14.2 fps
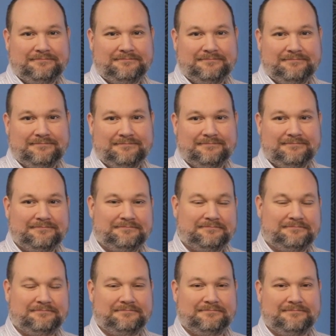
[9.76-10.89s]

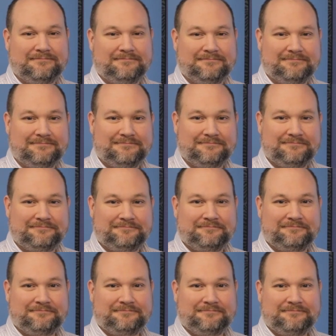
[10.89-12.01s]

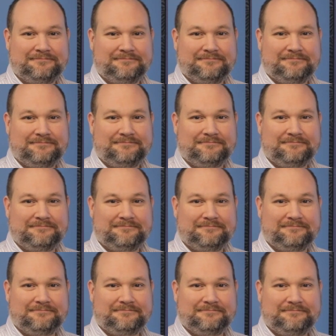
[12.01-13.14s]

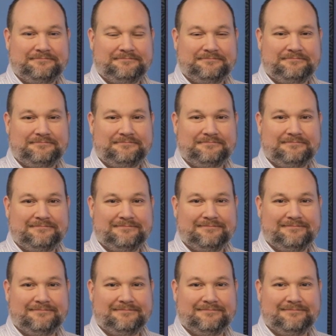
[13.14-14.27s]

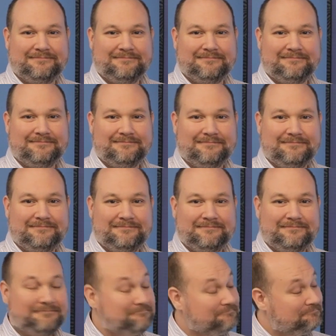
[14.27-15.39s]

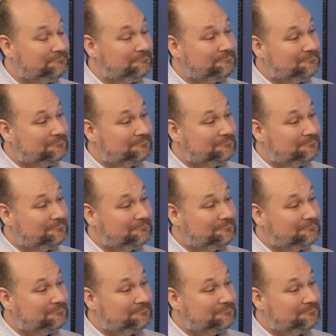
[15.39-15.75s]
This person isn't speaking.